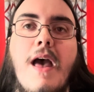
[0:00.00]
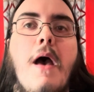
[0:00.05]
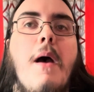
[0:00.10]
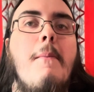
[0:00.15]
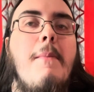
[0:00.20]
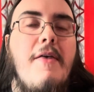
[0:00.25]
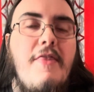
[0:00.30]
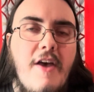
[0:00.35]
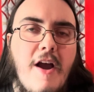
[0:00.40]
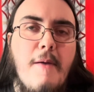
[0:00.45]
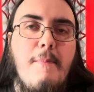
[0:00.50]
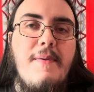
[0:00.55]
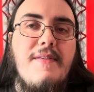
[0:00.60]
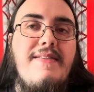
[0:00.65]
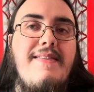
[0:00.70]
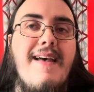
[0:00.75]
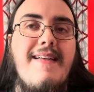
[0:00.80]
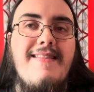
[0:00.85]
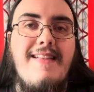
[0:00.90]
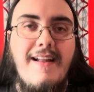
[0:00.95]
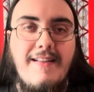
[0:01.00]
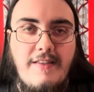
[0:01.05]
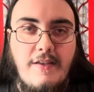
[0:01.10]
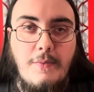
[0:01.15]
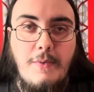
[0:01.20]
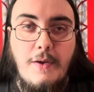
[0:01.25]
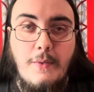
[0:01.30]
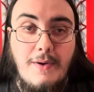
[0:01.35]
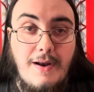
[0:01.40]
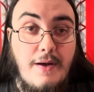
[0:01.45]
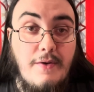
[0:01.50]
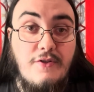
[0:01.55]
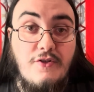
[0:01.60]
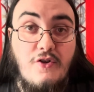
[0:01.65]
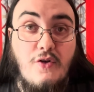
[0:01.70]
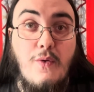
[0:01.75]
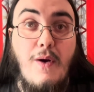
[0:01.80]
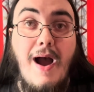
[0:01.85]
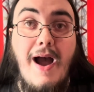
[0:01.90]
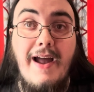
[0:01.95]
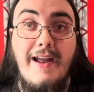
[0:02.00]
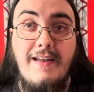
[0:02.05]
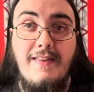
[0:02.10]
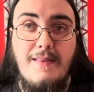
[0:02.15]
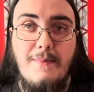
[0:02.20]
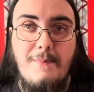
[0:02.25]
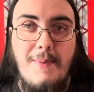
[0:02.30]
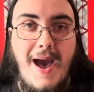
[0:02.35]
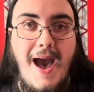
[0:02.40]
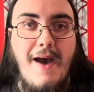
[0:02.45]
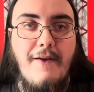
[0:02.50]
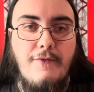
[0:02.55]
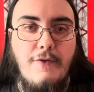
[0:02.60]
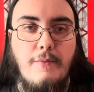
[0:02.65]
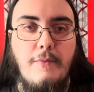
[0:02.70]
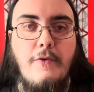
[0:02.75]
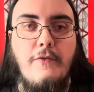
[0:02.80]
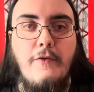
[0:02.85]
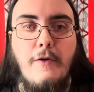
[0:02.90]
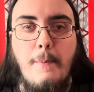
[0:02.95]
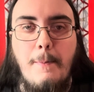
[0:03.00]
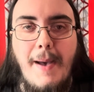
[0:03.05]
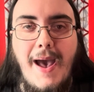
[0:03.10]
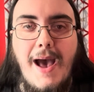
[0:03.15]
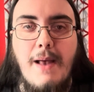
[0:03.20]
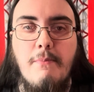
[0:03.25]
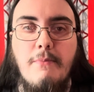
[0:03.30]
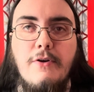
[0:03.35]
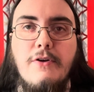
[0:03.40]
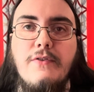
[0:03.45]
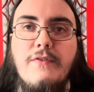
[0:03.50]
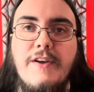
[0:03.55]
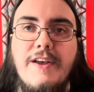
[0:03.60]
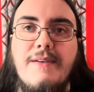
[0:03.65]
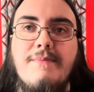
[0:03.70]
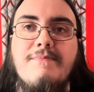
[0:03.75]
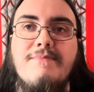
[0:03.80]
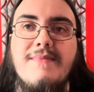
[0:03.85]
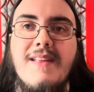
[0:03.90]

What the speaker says: My therapist said that to me when I was crying in the bathroom over a bad movie.